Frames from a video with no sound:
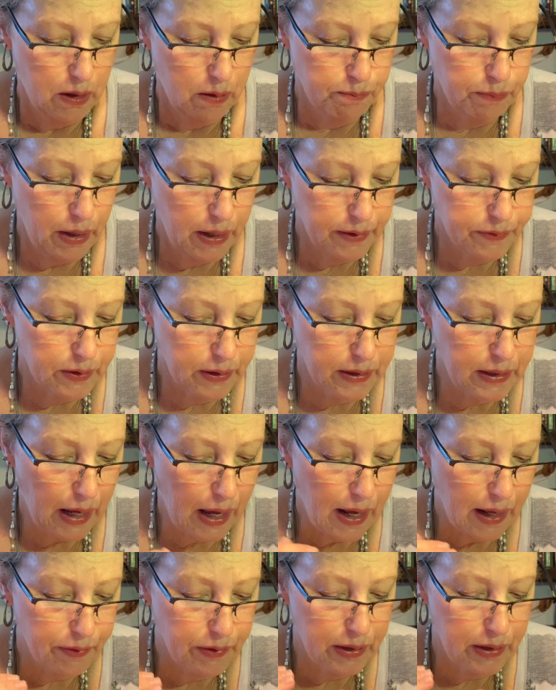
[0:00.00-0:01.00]
But the
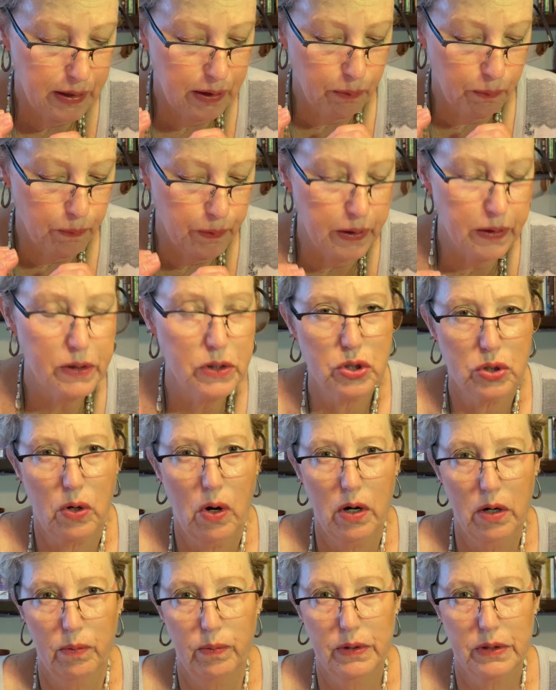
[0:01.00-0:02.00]
guy that it really
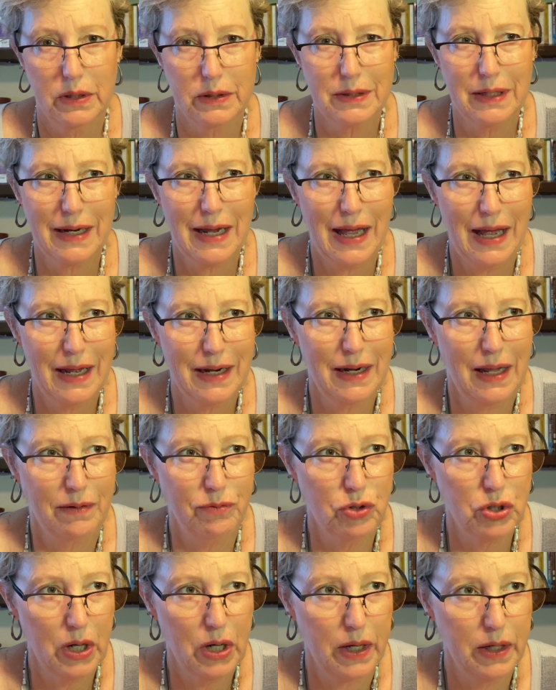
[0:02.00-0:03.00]
started with is a guy
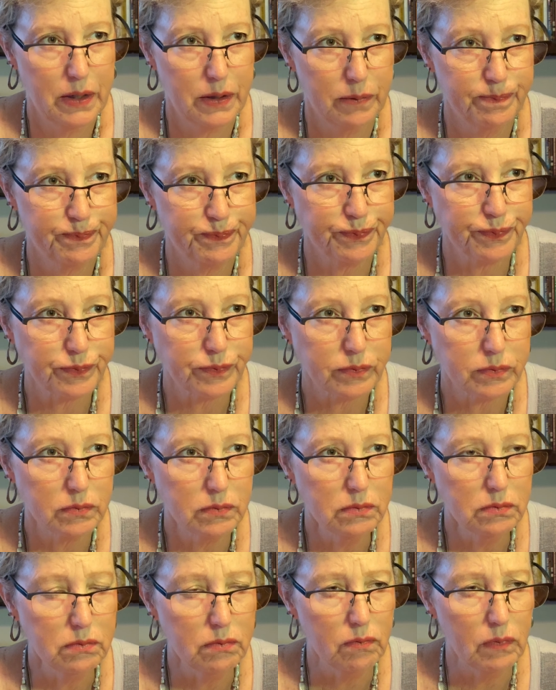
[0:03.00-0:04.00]
named Jacob.
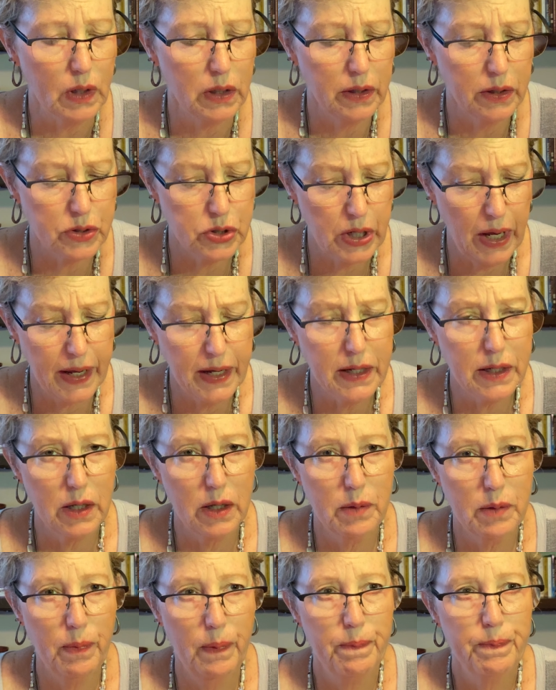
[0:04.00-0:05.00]
Now,
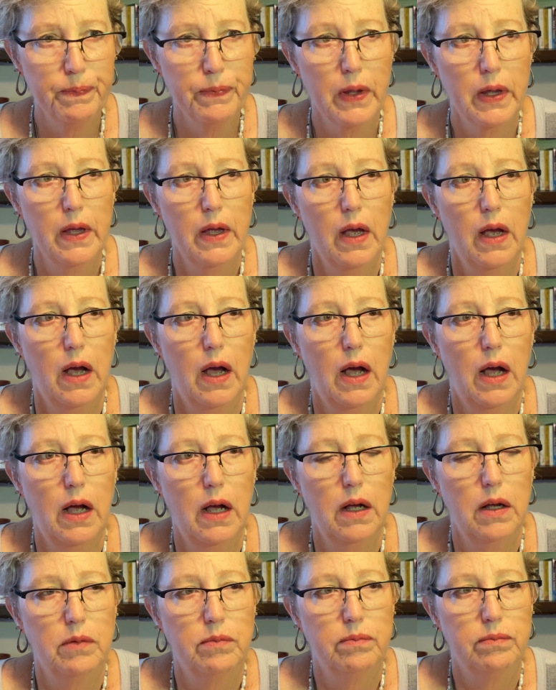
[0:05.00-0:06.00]
Jacob,
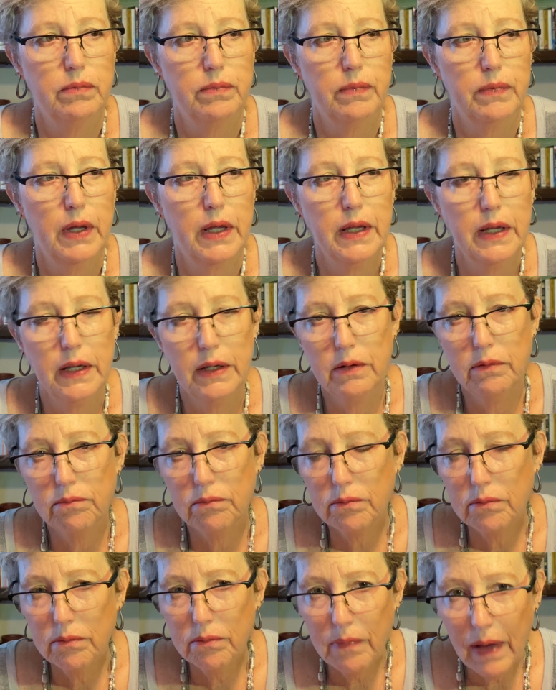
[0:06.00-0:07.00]
um, he
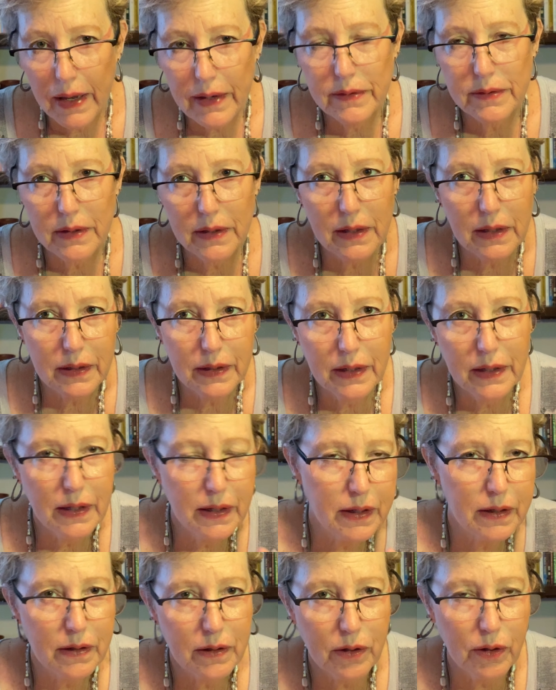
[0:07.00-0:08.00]

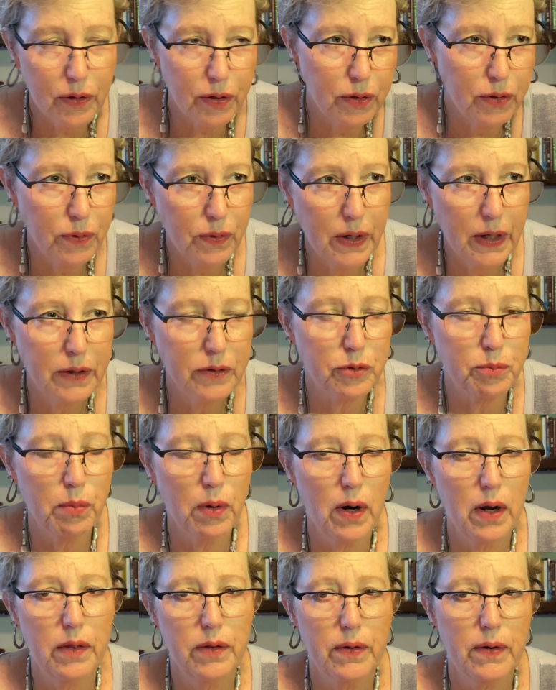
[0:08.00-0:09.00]
basically cahooted his
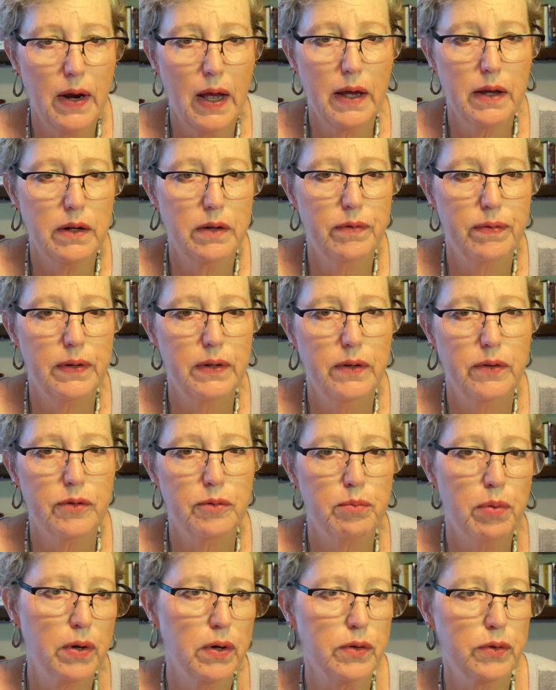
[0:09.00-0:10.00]
brother out of
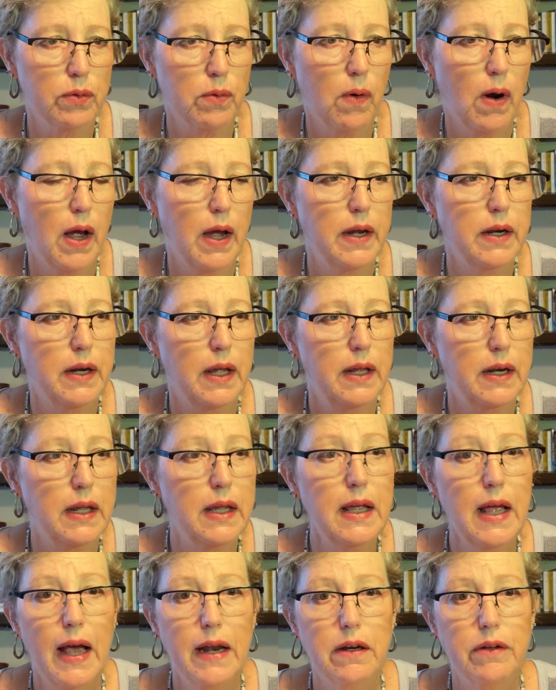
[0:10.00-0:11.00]
his birthright, and
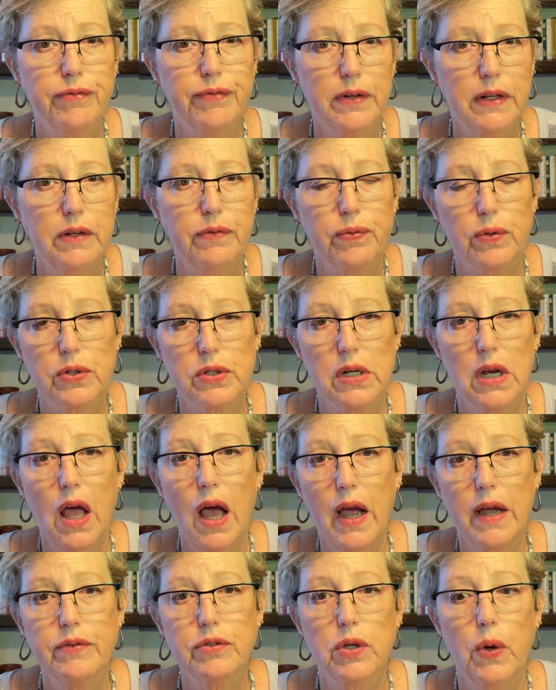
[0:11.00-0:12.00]
he had to flee for his
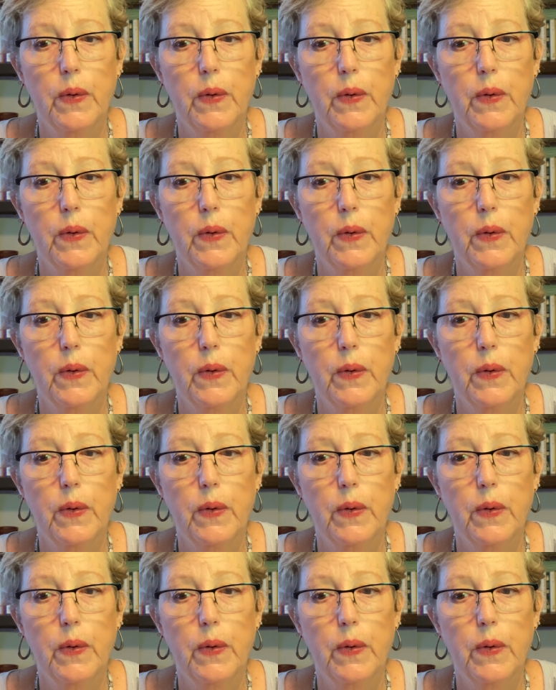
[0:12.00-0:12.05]
life.